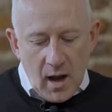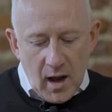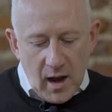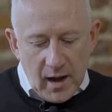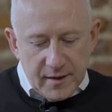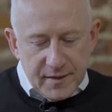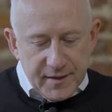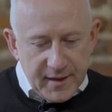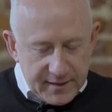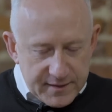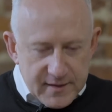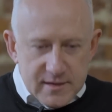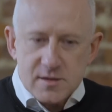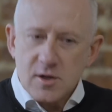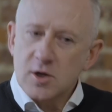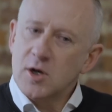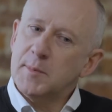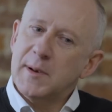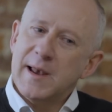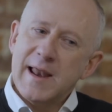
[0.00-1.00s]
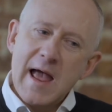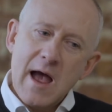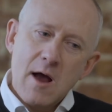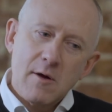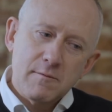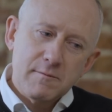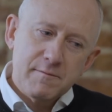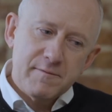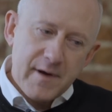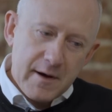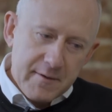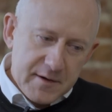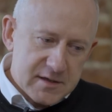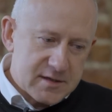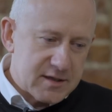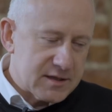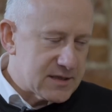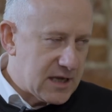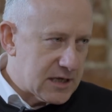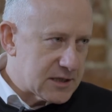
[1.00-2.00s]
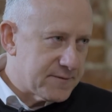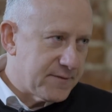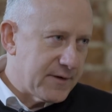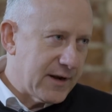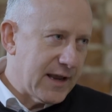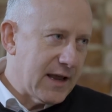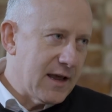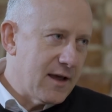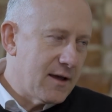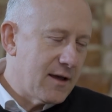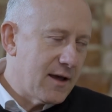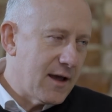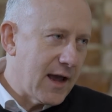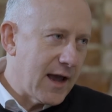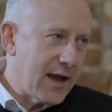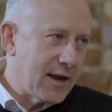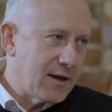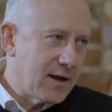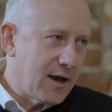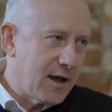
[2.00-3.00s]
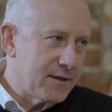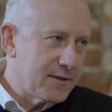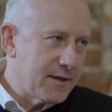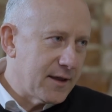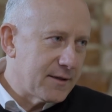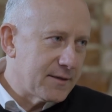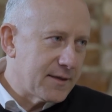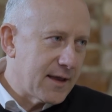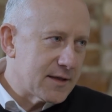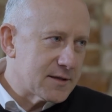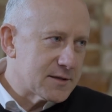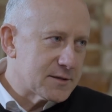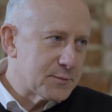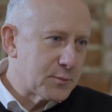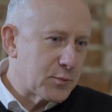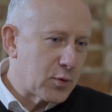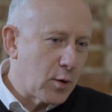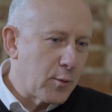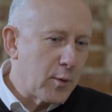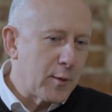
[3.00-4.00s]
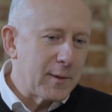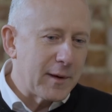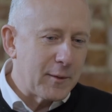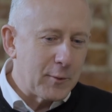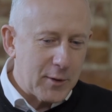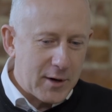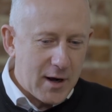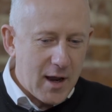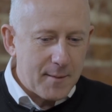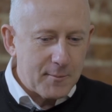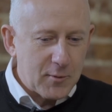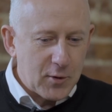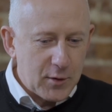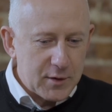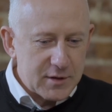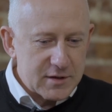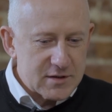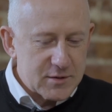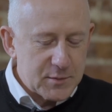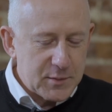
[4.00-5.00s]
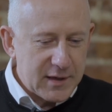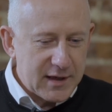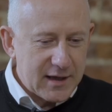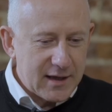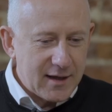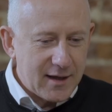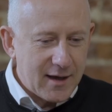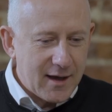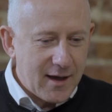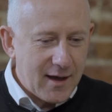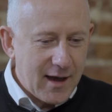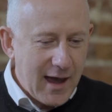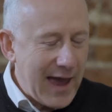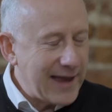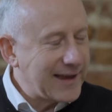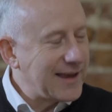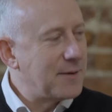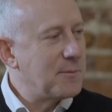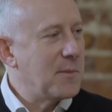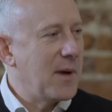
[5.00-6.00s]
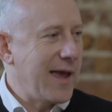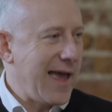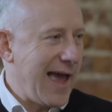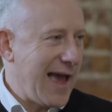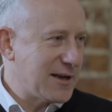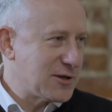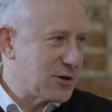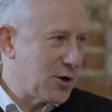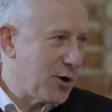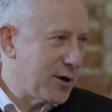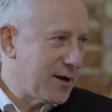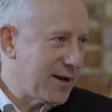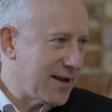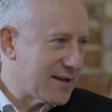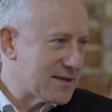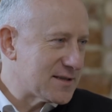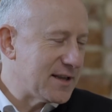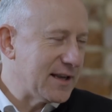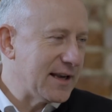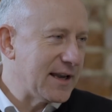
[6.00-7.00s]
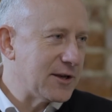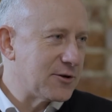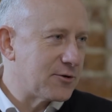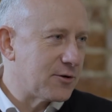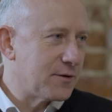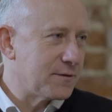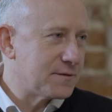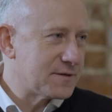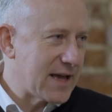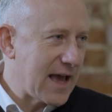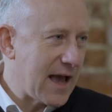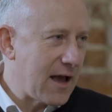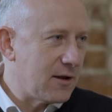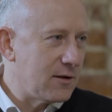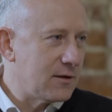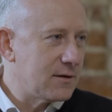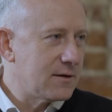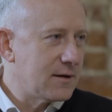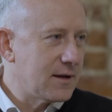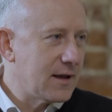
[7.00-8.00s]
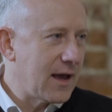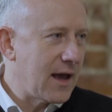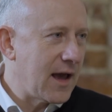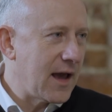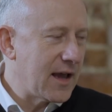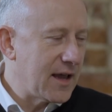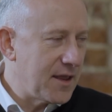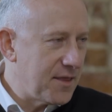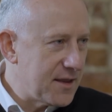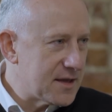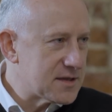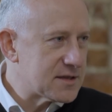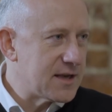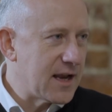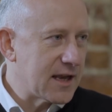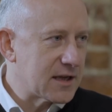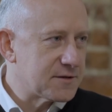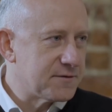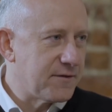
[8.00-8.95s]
I think that's going to play out very successfully. And I think that's probably what I'm going to be hanging my hat on as the leader of TAAL in this next